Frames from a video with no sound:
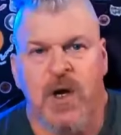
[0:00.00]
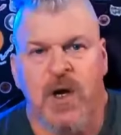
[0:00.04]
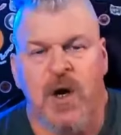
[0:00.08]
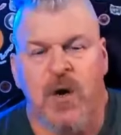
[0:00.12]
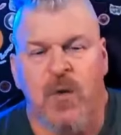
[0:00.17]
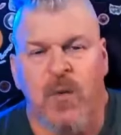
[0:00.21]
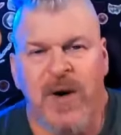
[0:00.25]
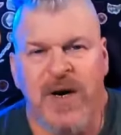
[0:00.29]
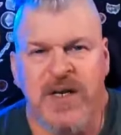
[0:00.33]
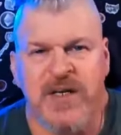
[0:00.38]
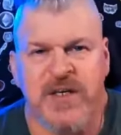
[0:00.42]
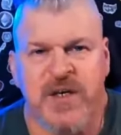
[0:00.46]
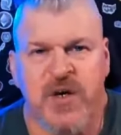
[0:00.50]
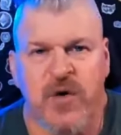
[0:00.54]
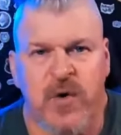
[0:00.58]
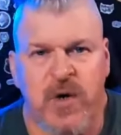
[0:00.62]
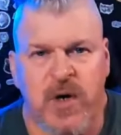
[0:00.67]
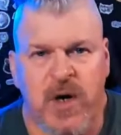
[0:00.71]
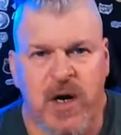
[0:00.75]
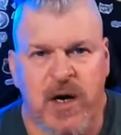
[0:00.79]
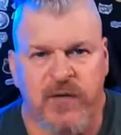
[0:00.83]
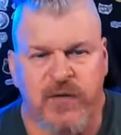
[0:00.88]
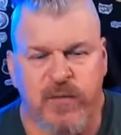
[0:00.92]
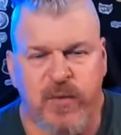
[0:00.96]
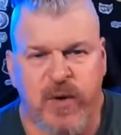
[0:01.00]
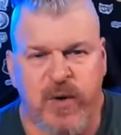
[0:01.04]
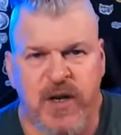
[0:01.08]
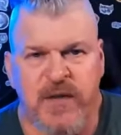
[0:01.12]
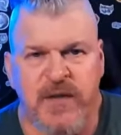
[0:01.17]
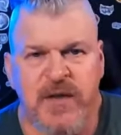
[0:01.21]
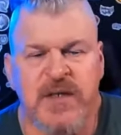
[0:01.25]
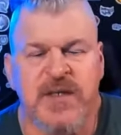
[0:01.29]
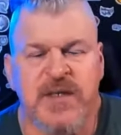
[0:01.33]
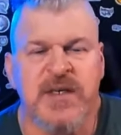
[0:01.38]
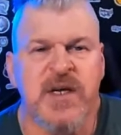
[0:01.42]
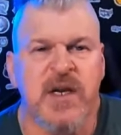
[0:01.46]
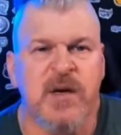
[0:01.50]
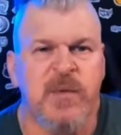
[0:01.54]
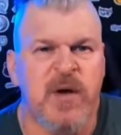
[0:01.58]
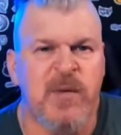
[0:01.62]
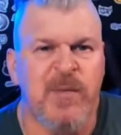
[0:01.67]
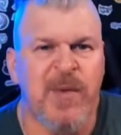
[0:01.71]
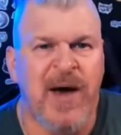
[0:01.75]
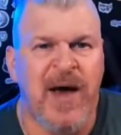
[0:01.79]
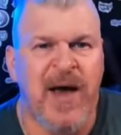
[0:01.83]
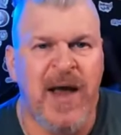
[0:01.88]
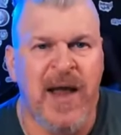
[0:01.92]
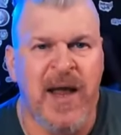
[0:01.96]
What is going on, everybody? This is going to be
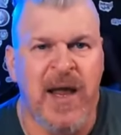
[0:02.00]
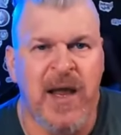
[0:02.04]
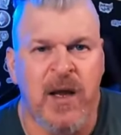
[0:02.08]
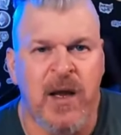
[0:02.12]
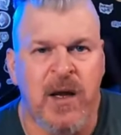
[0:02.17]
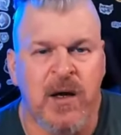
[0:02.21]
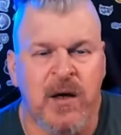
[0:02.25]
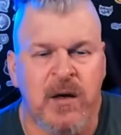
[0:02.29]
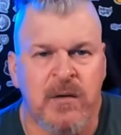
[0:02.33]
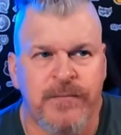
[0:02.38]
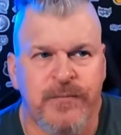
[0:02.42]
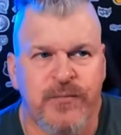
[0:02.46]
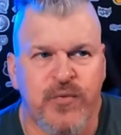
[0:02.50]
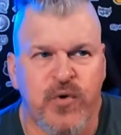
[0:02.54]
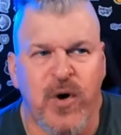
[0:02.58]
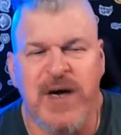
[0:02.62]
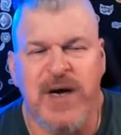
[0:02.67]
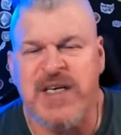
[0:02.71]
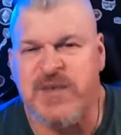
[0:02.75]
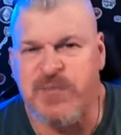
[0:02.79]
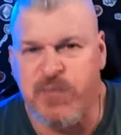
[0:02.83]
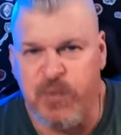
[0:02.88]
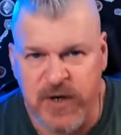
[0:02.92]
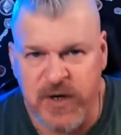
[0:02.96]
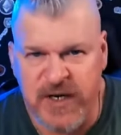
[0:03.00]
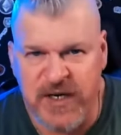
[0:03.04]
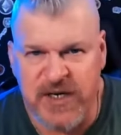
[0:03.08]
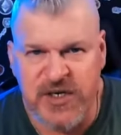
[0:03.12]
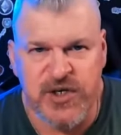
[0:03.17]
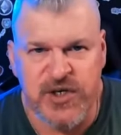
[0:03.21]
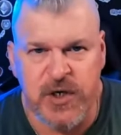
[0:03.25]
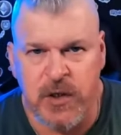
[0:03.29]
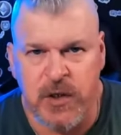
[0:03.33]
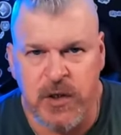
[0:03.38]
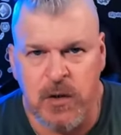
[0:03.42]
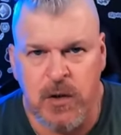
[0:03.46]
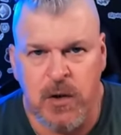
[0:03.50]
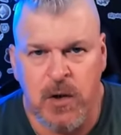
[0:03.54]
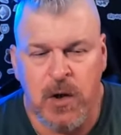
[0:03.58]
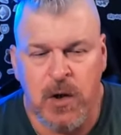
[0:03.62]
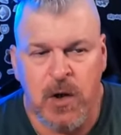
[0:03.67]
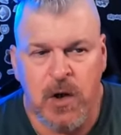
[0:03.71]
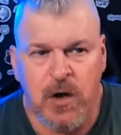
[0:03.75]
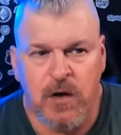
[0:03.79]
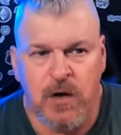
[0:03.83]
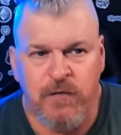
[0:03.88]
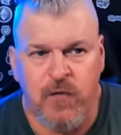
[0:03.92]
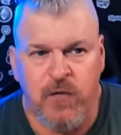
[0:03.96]
my price prediction
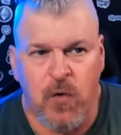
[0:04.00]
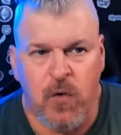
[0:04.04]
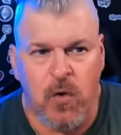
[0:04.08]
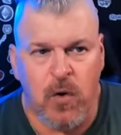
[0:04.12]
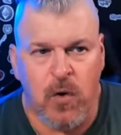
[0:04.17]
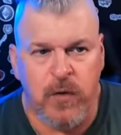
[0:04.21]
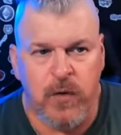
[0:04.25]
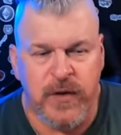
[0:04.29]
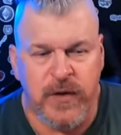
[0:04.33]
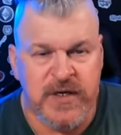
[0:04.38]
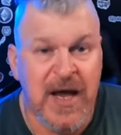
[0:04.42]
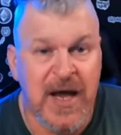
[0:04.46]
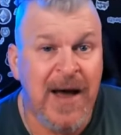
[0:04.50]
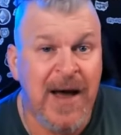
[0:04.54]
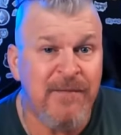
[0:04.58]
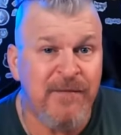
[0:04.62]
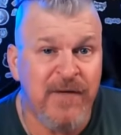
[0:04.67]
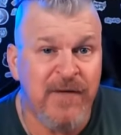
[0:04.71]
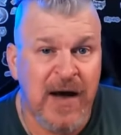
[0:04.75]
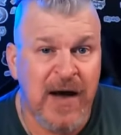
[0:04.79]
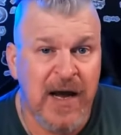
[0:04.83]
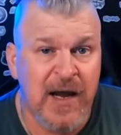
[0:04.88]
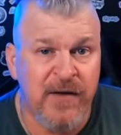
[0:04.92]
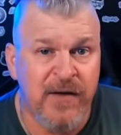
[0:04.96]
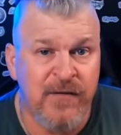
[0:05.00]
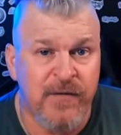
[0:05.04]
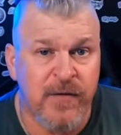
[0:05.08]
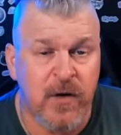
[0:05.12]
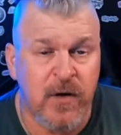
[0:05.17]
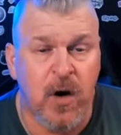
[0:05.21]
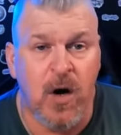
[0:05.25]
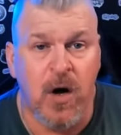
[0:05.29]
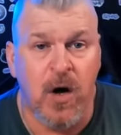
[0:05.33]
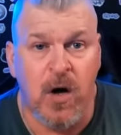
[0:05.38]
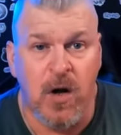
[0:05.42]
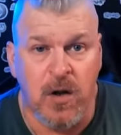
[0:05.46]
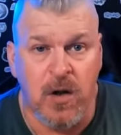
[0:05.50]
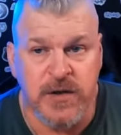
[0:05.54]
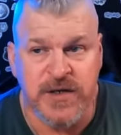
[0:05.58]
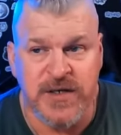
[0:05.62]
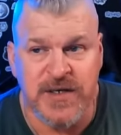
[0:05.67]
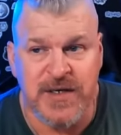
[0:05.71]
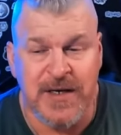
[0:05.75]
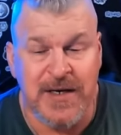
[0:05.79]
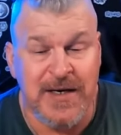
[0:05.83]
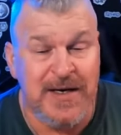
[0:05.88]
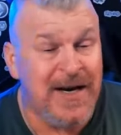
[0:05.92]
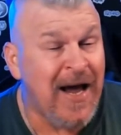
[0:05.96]
for the top five
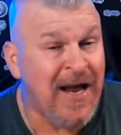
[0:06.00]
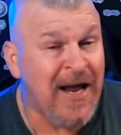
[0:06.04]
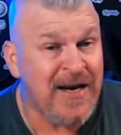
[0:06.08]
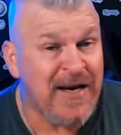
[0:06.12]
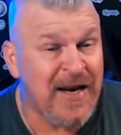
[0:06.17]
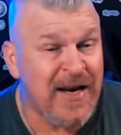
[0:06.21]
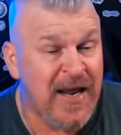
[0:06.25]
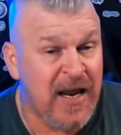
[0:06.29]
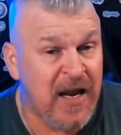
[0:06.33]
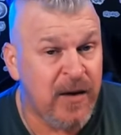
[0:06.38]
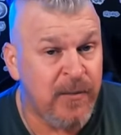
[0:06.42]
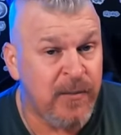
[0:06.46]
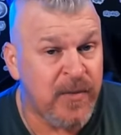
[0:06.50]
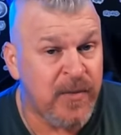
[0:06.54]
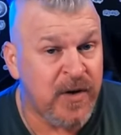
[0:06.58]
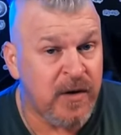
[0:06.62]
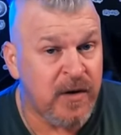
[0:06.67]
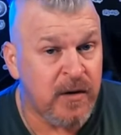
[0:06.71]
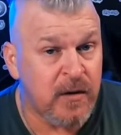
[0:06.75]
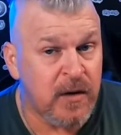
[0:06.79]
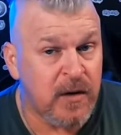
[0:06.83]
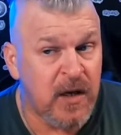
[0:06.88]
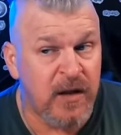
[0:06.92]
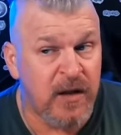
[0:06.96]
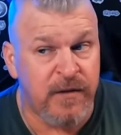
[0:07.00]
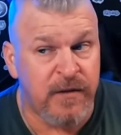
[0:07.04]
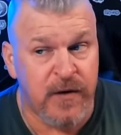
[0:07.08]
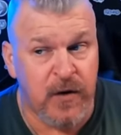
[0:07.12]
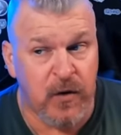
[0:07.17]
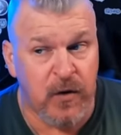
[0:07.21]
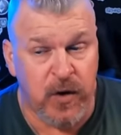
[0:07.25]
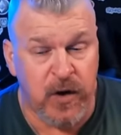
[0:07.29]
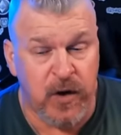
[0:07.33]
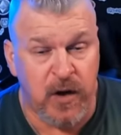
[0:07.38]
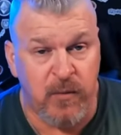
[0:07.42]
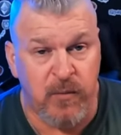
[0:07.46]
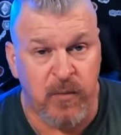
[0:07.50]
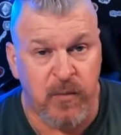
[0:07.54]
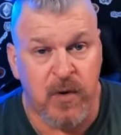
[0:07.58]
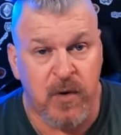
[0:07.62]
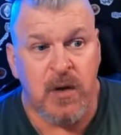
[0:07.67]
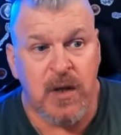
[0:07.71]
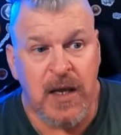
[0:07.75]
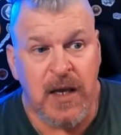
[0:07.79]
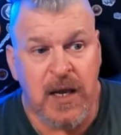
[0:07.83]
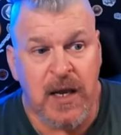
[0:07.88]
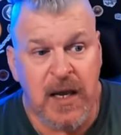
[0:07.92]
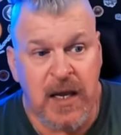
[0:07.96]
alts not named Ethereum
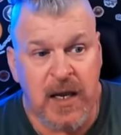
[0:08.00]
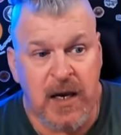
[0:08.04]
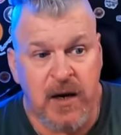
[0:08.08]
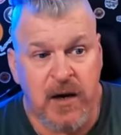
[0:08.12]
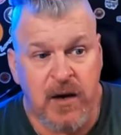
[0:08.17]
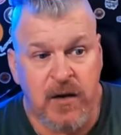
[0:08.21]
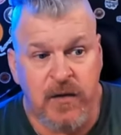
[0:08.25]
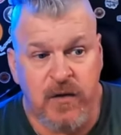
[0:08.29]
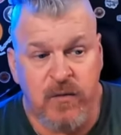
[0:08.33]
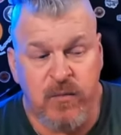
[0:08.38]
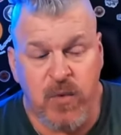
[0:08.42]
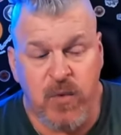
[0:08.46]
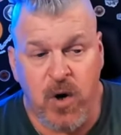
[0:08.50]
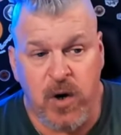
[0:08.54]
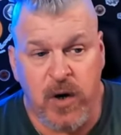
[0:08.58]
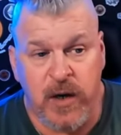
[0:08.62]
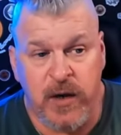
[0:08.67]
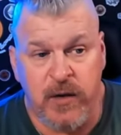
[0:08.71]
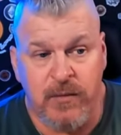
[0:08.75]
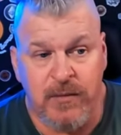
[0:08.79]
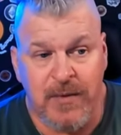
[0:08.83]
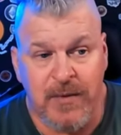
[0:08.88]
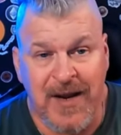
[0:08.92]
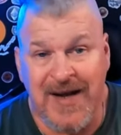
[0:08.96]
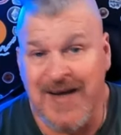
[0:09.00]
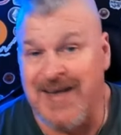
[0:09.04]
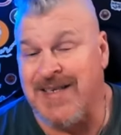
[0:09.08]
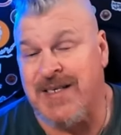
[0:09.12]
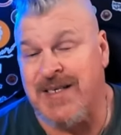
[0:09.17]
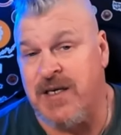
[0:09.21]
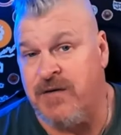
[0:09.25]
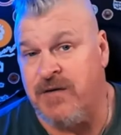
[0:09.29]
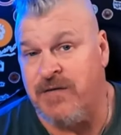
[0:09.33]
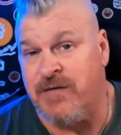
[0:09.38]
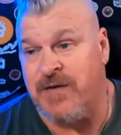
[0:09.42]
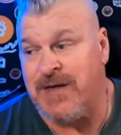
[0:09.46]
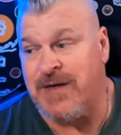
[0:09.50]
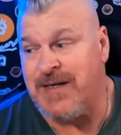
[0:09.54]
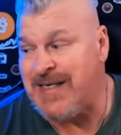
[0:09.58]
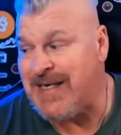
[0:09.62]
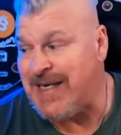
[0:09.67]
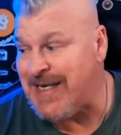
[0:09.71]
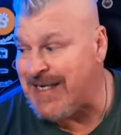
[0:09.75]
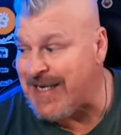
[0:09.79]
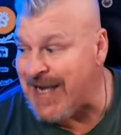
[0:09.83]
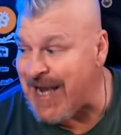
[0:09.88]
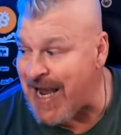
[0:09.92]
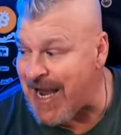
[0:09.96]
in the market as of
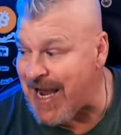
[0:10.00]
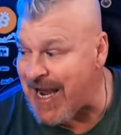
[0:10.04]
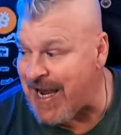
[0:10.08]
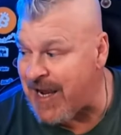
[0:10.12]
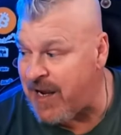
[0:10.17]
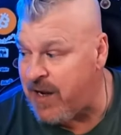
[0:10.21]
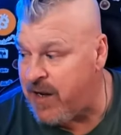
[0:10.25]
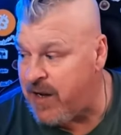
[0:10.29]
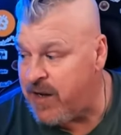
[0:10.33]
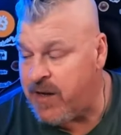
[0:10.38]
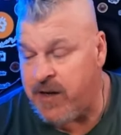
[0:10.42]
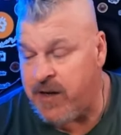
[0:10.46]
today,